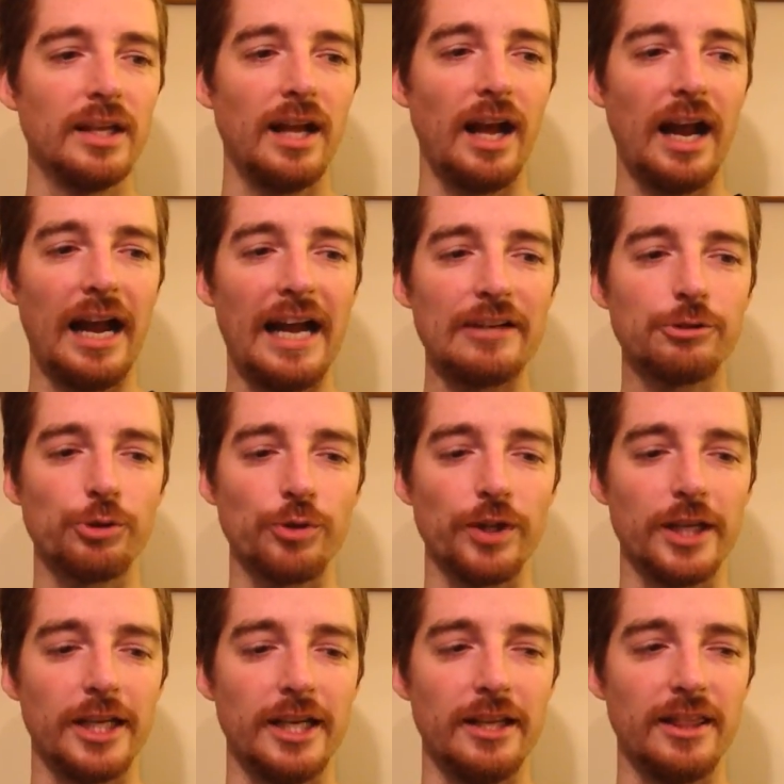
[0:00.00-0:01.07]

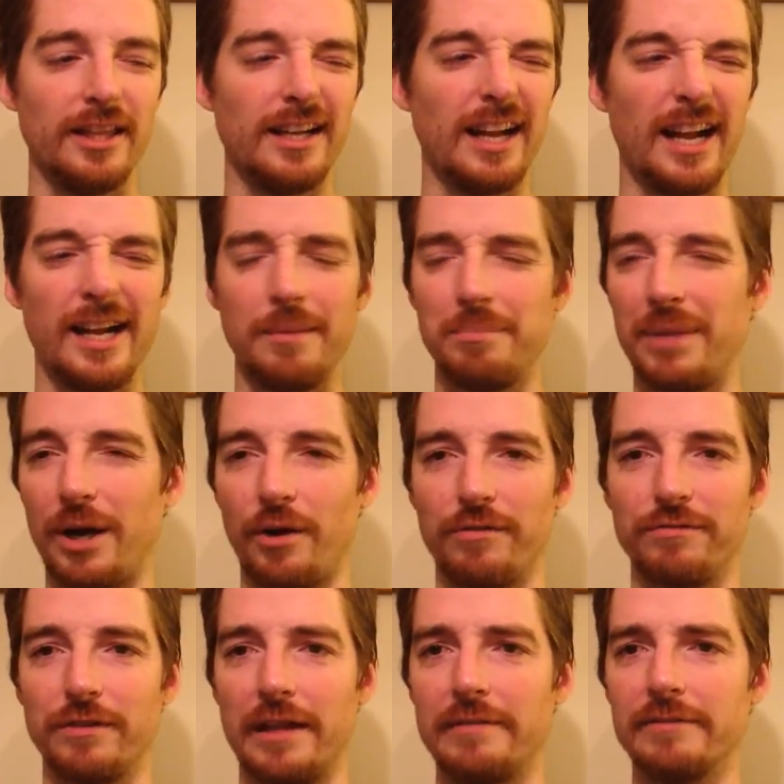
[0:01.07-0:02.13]
actually think I get better
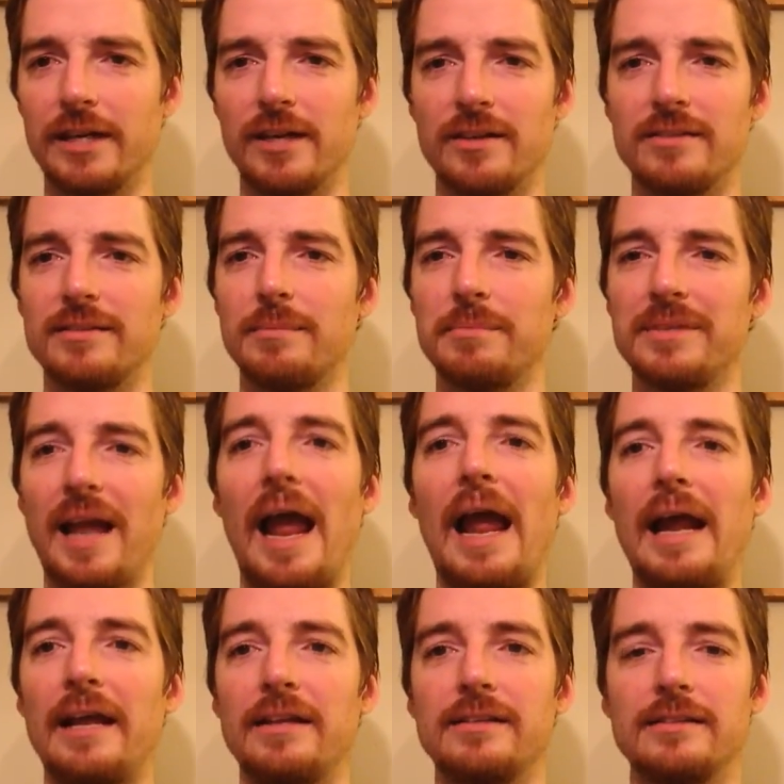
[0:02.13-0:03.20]
flavor out of some
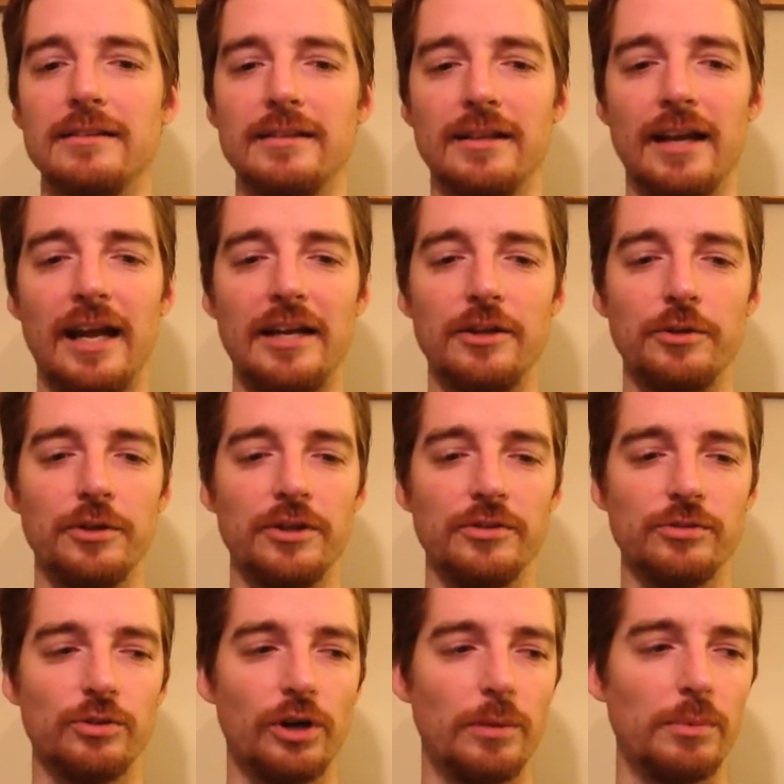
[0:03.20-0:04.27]
tanks than I do
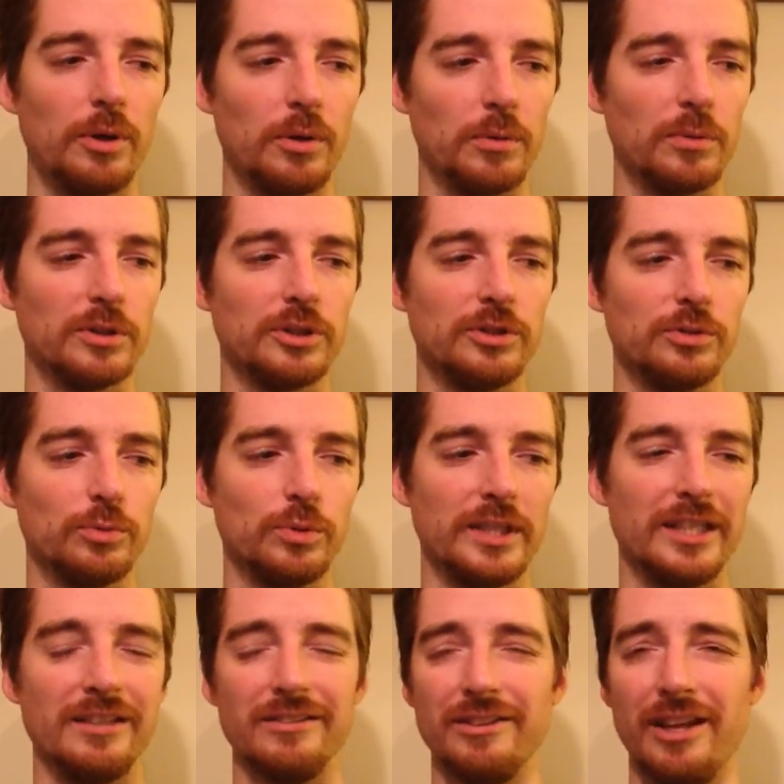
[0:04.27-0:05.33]
this dripper, which is
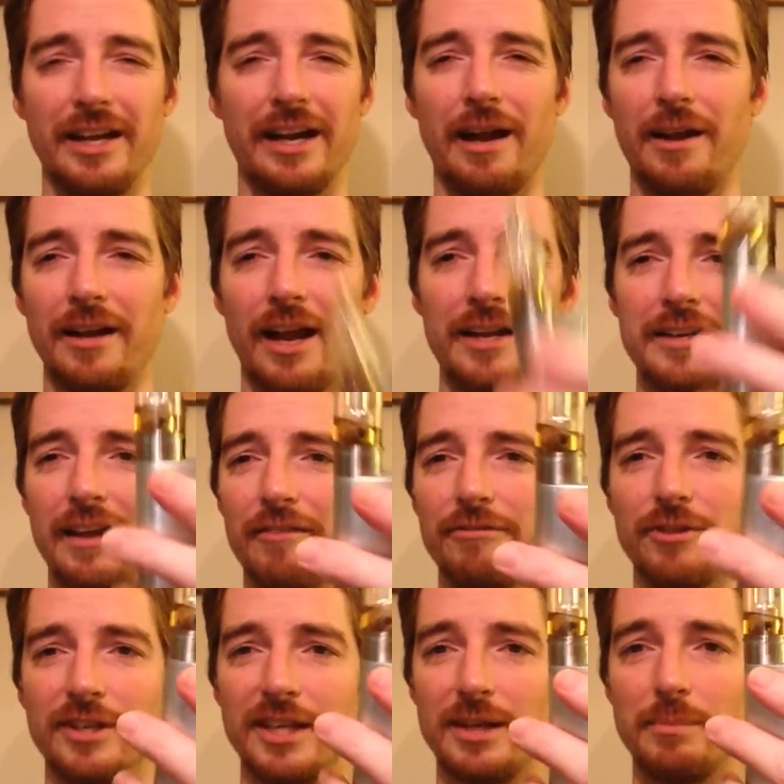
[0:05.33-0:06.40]
weird. Like, I
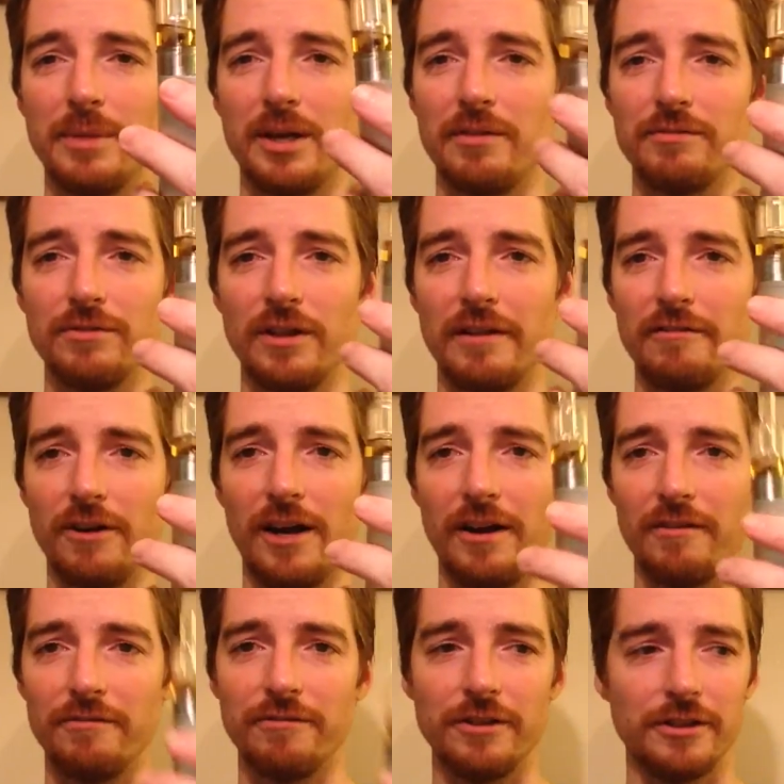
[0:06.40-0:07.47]
definitely get better flavor out
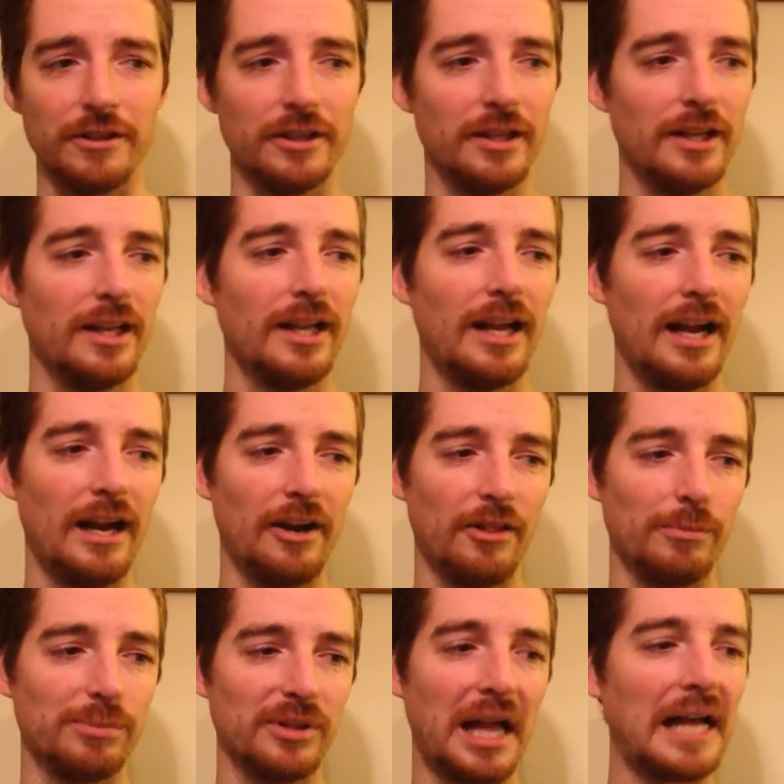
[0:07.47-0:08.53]
of it, out of
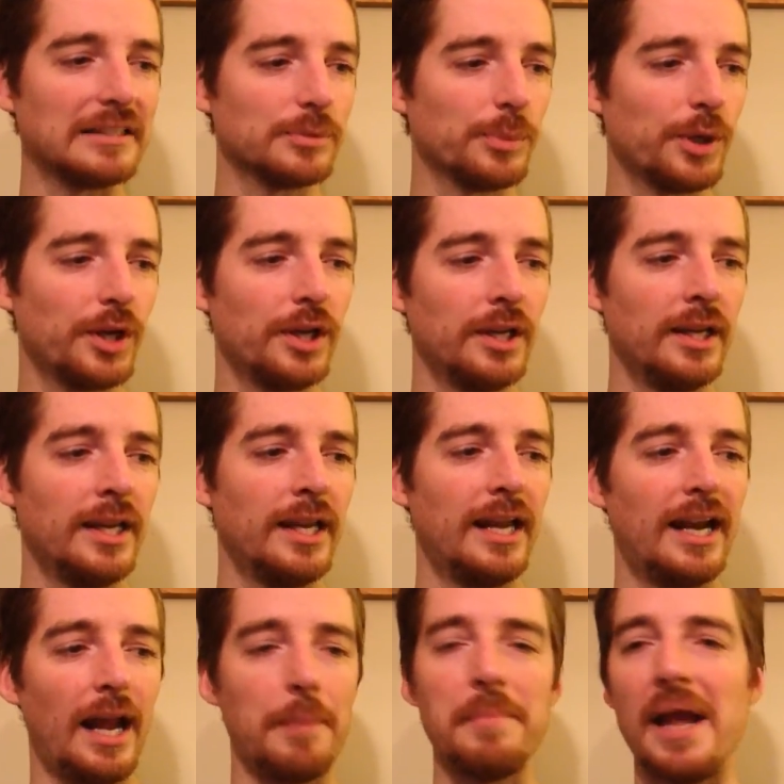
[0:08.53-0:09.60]
the plasma,
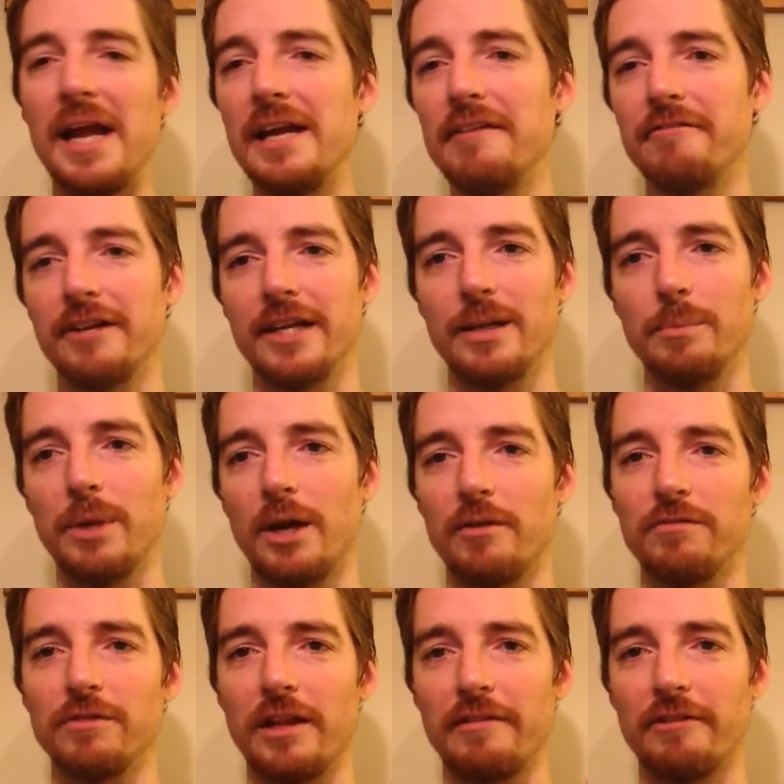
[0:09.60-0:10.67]
and I may even get better
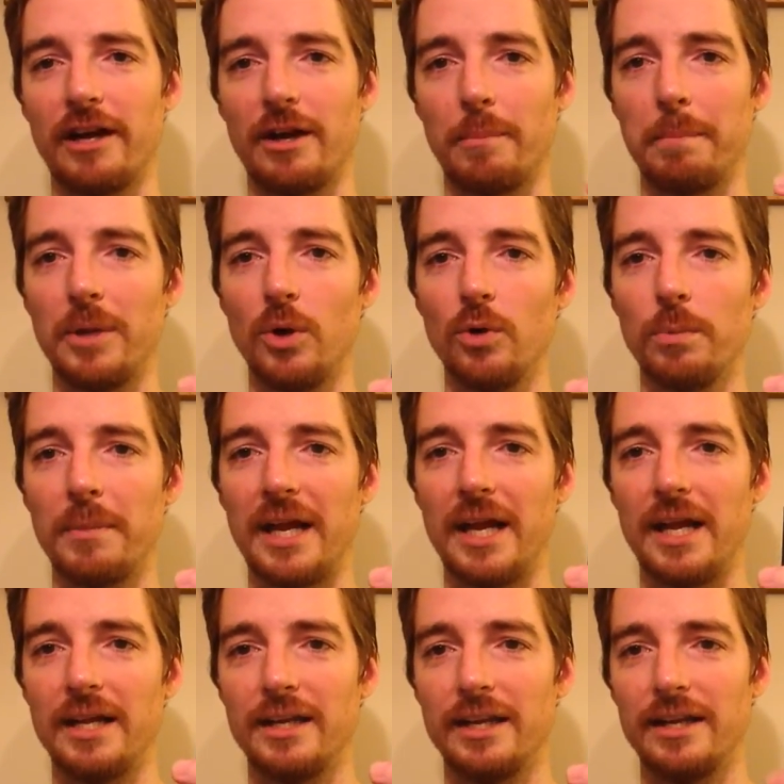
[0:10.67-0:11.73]
flavor out of
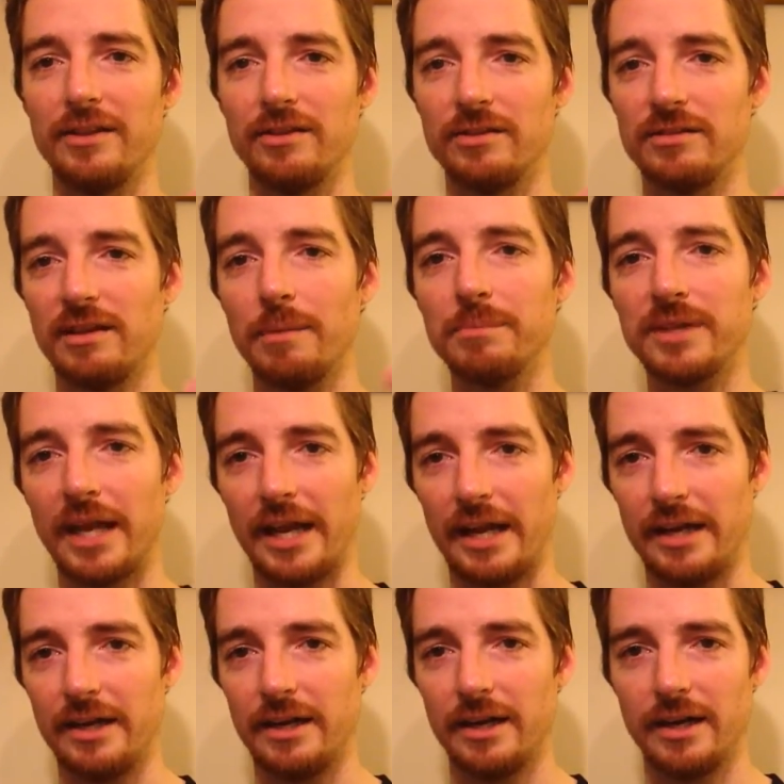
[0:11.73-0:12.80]
Milkman in the
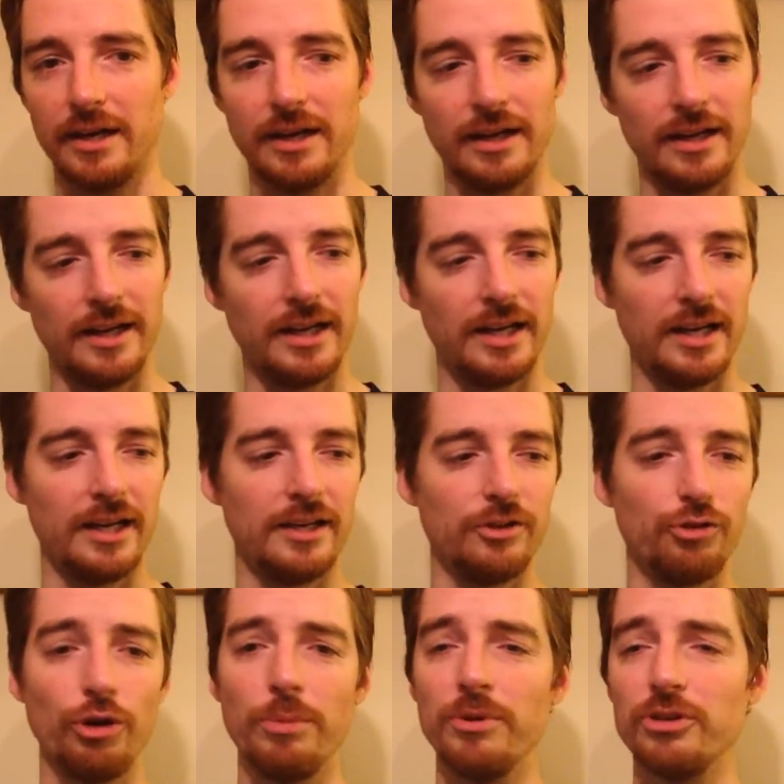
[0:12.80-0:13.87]
sub-tank. And
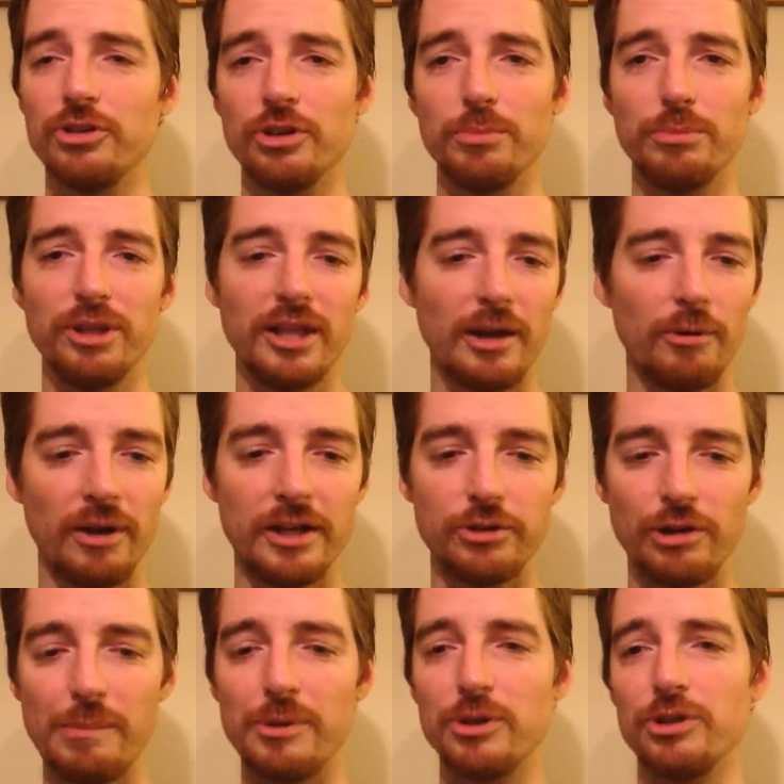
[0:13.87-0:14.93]
drippers shouldn't be that way.
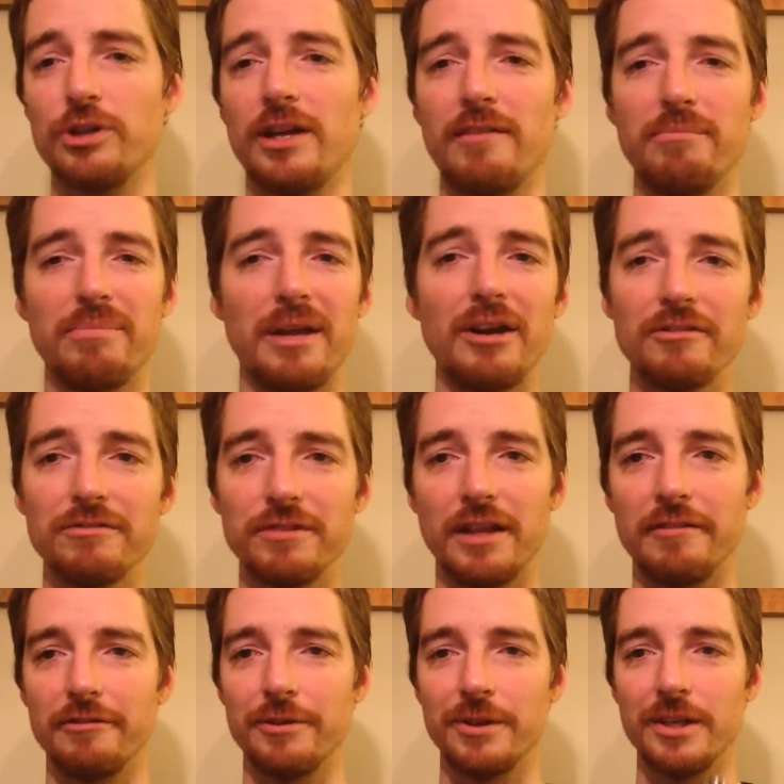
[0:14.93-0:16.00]
Drippers should have better
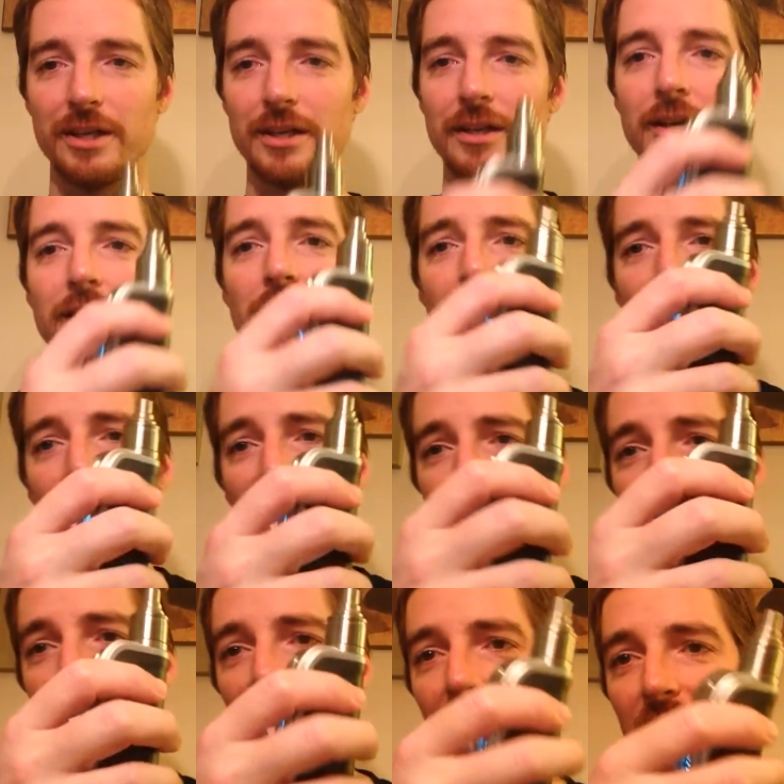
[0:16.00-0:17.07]
flavor than than a
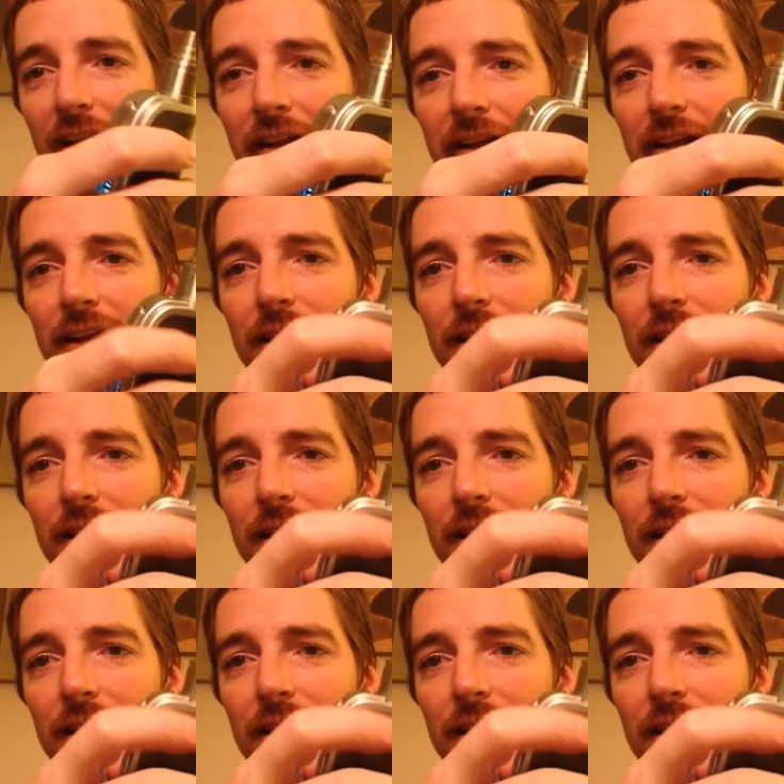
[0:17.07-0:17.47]
tank.